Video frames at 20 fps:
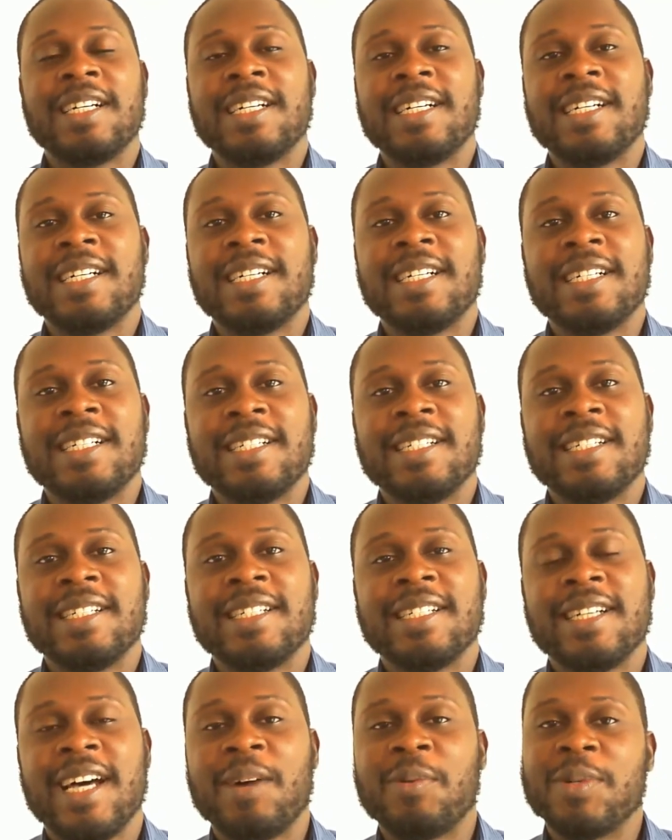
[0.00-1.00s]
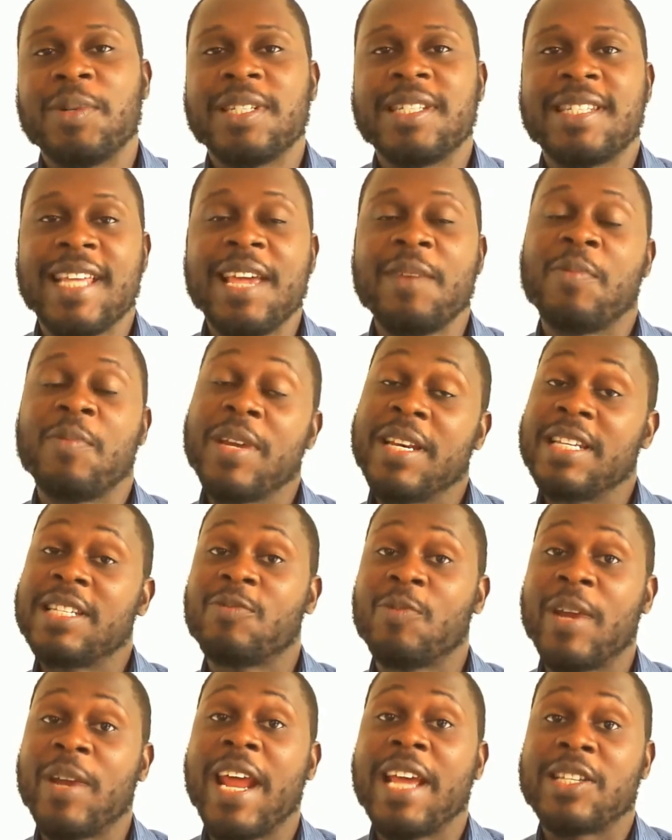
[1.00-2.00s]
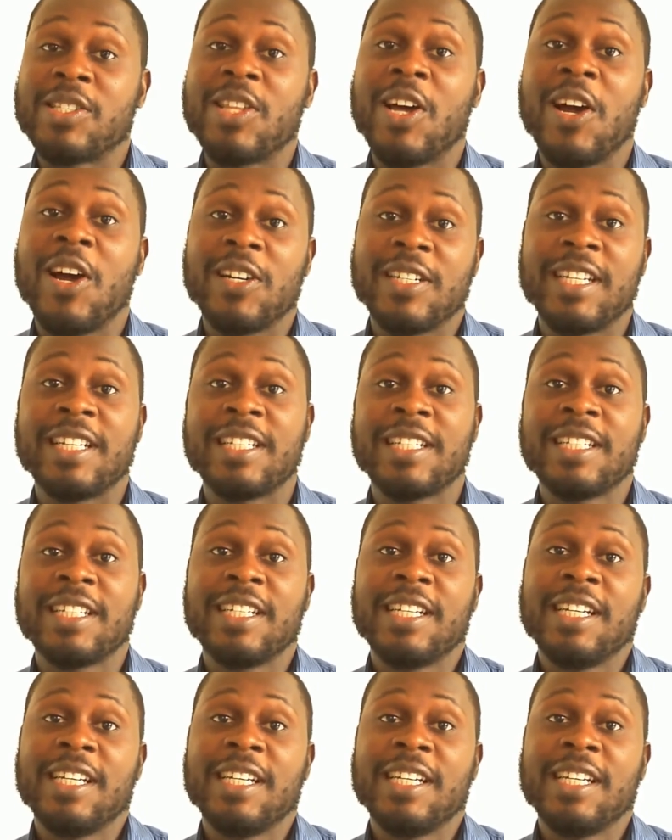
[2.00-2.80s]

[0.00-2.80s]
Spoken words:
I would say, when I started.